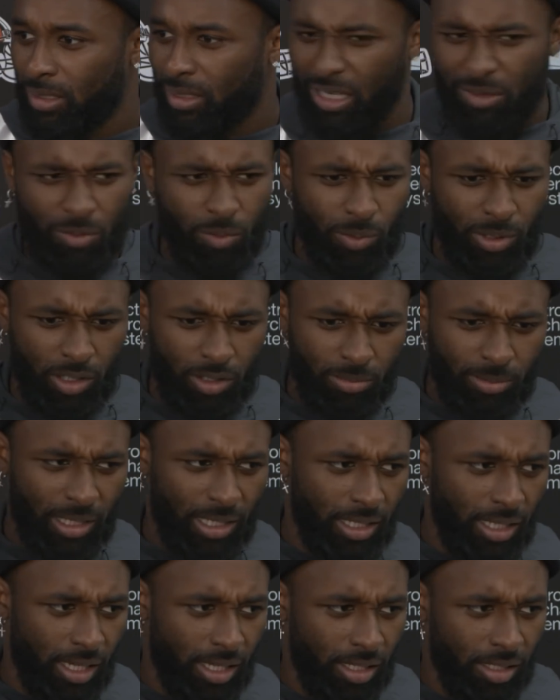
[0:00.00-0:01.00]
Have we won a home
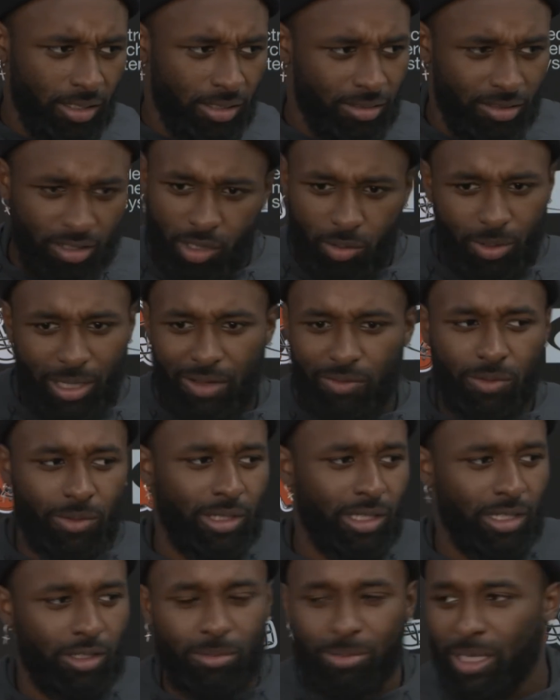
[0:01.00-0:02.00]
game yet? No, we haven't
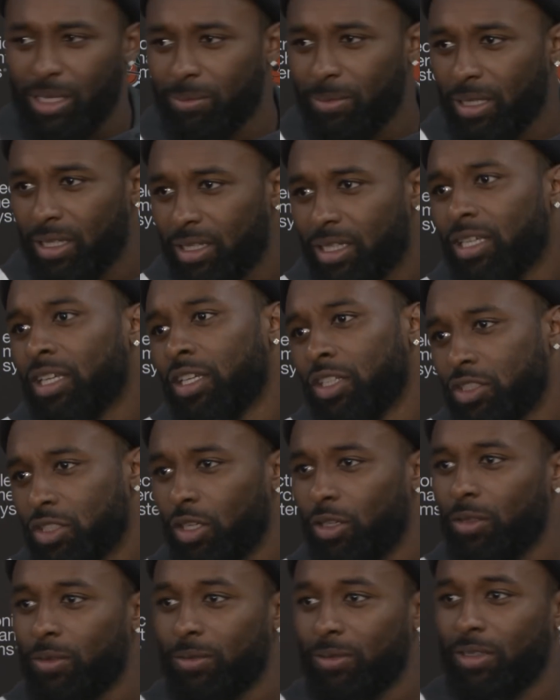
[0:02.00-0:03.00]
won a home game yet.
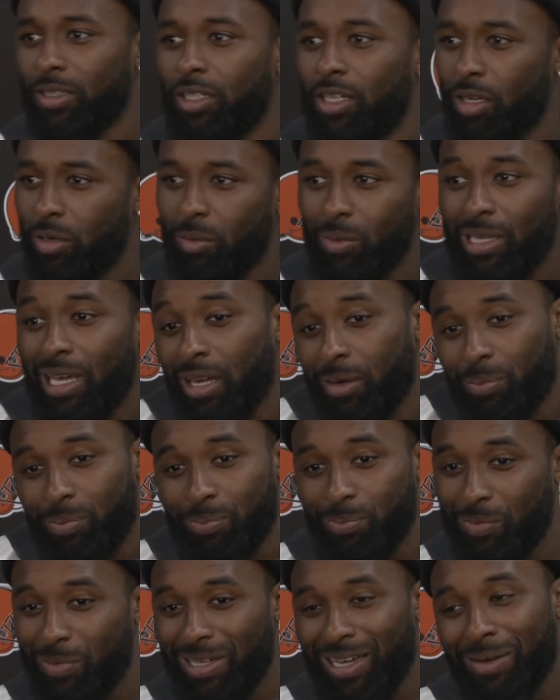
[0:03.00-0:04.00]
So, you know, we
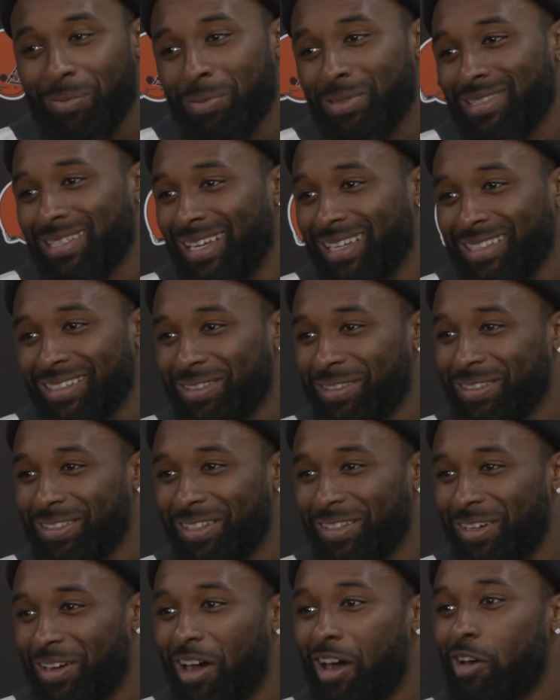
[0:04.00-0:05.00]
gotta protect on
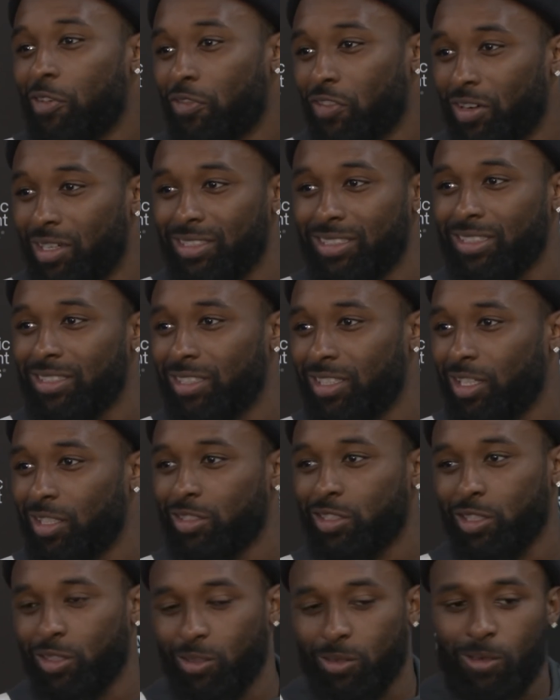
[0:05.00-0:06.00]
all fronts, you know,
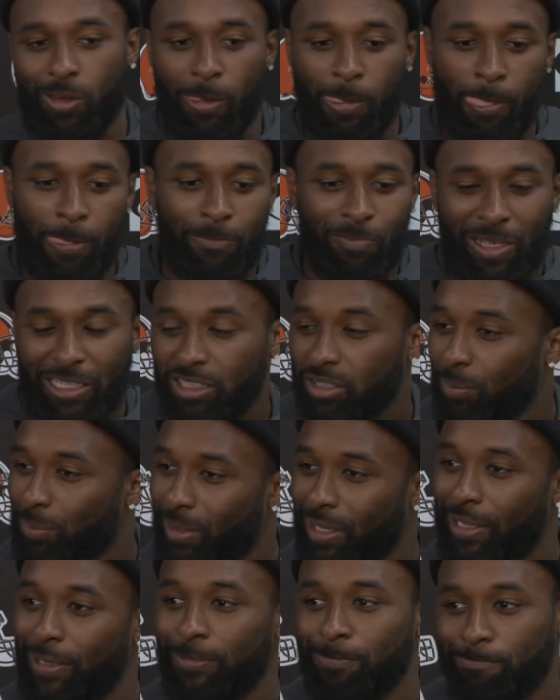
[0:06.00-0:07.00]
so that's the
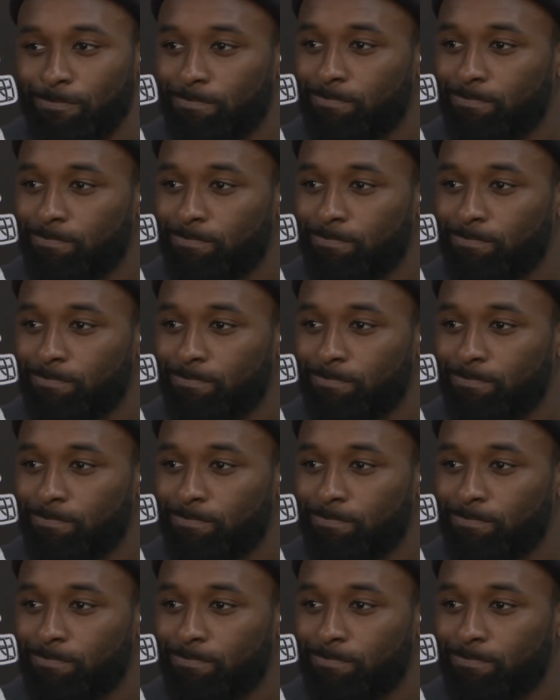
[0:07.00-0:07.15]
plan.